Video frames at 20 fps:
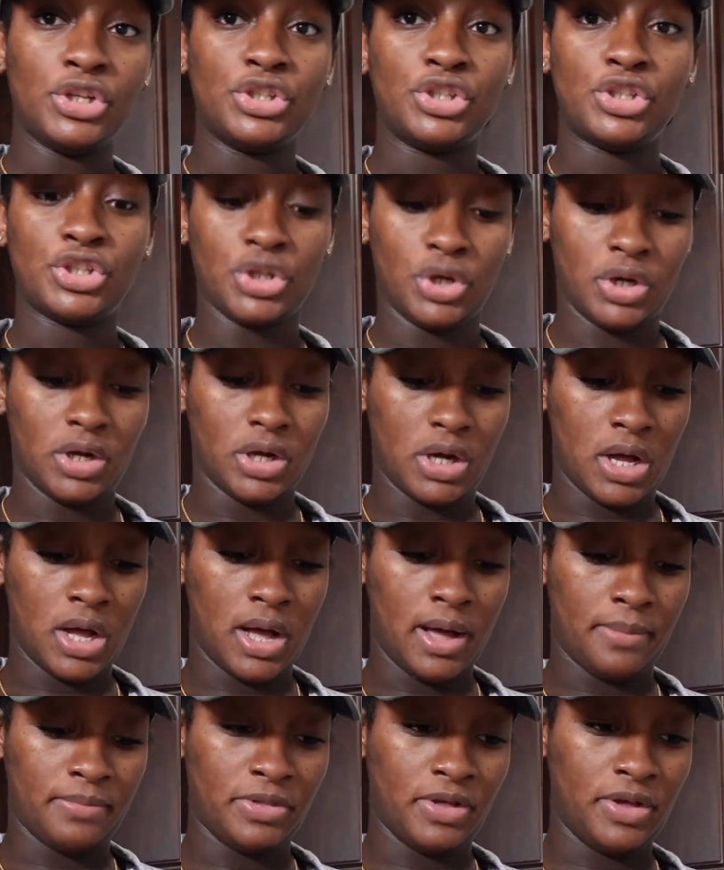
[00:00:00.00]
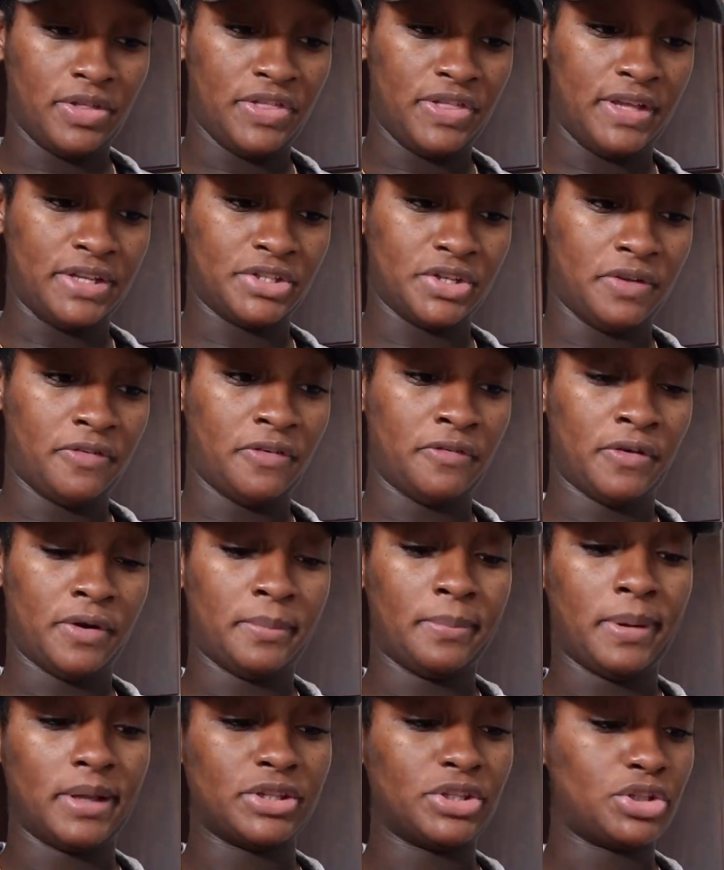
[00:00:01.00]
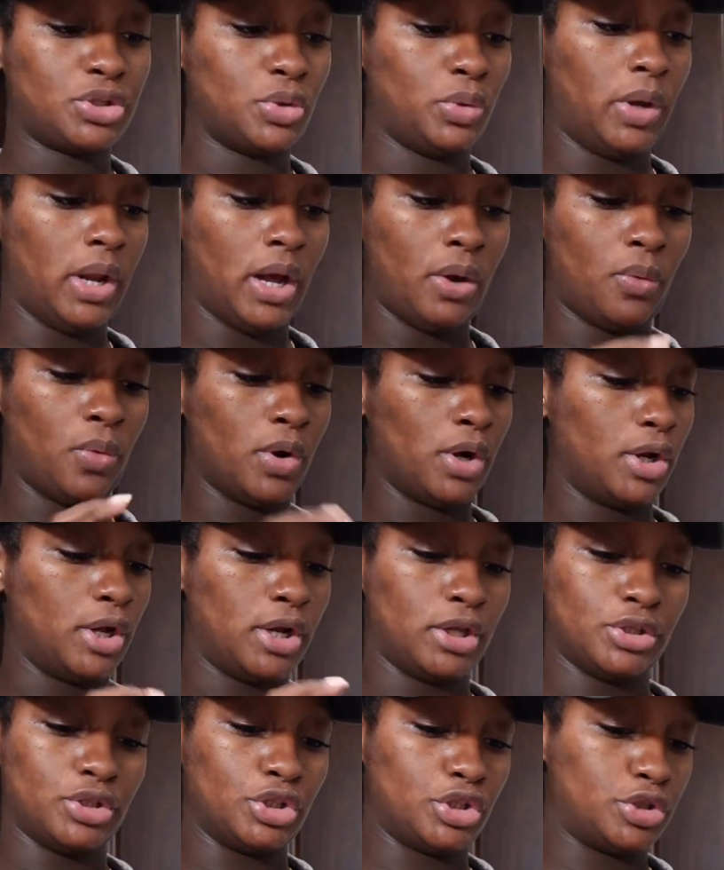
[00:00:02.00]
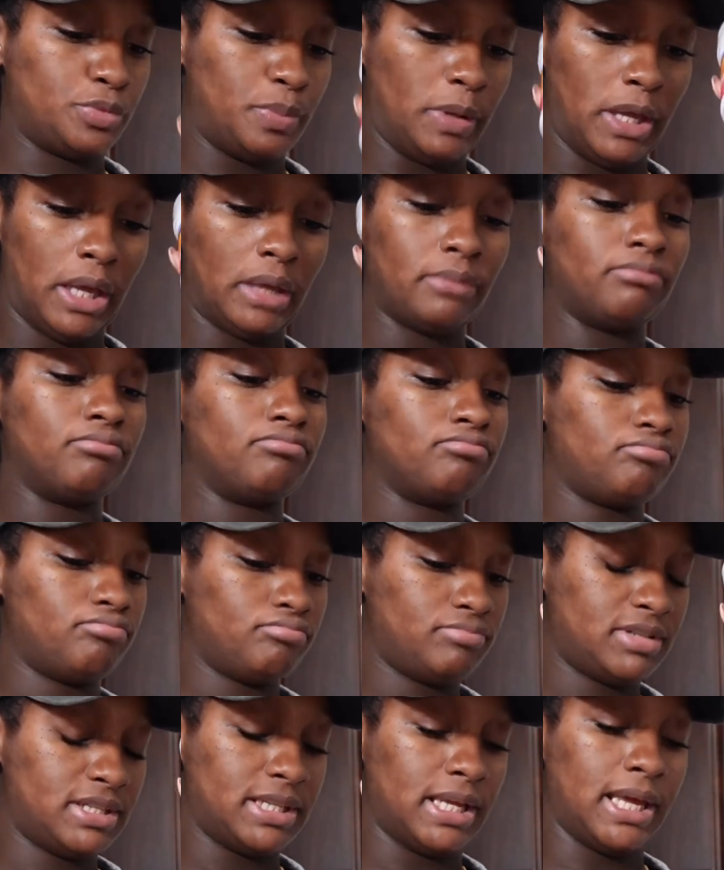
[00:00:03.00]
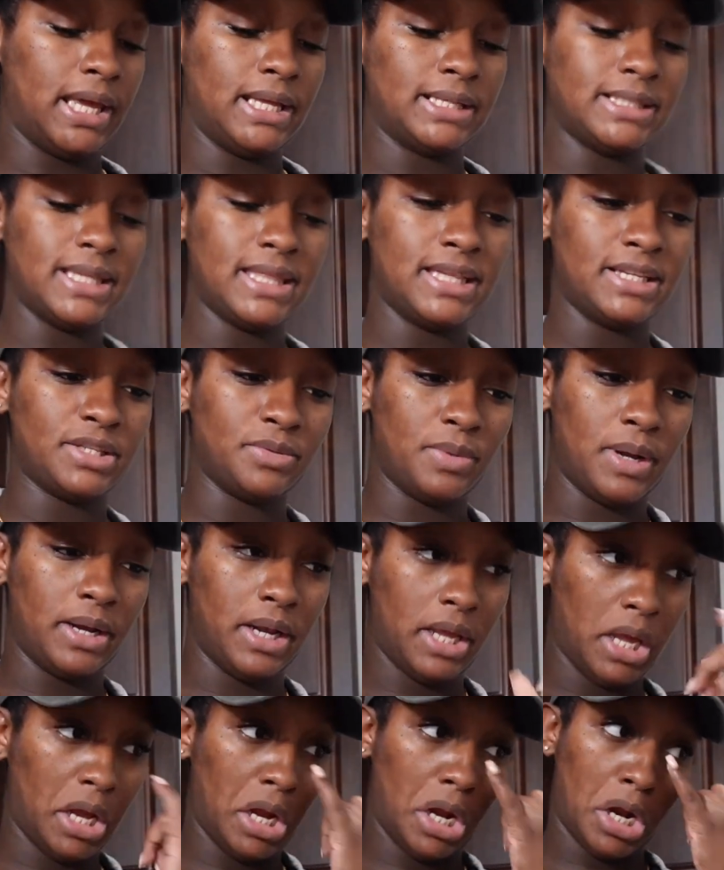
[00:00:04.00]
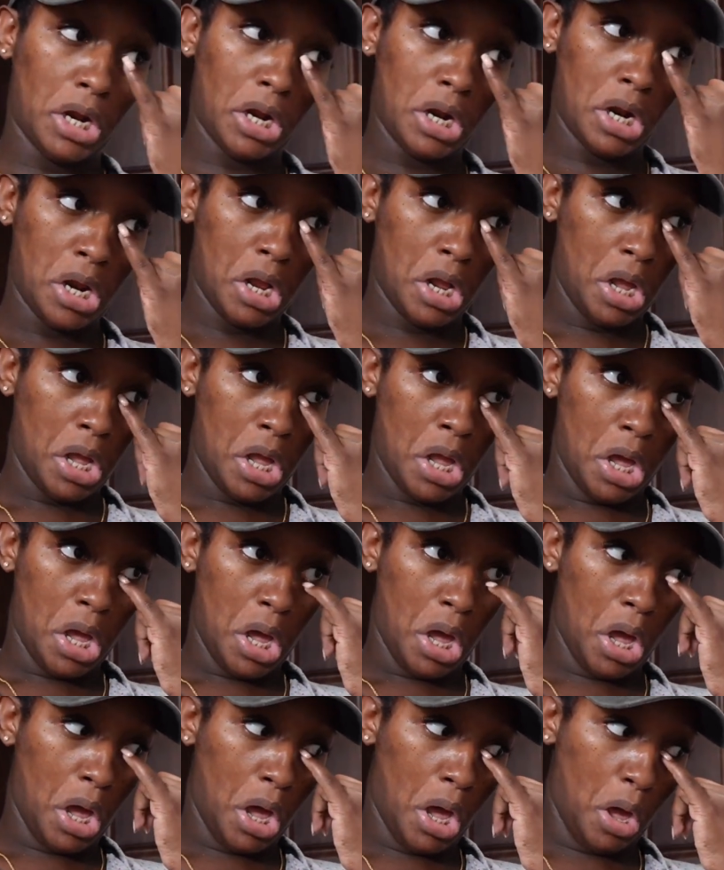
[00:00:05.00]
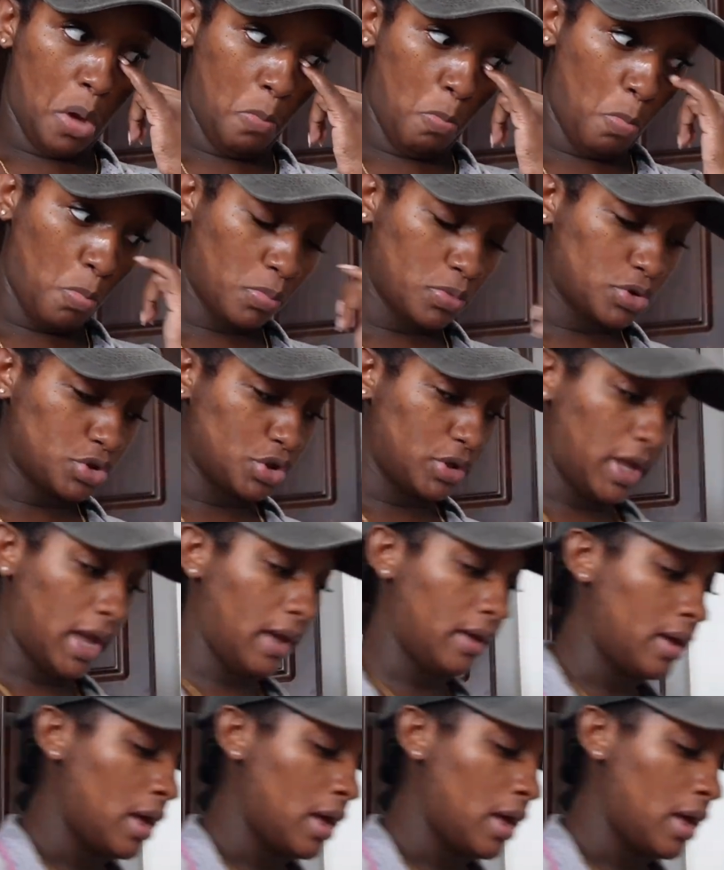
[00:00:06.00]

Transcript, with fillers: took the things off of her butt. So now we're gonna just be sticking to this one here. So yeah.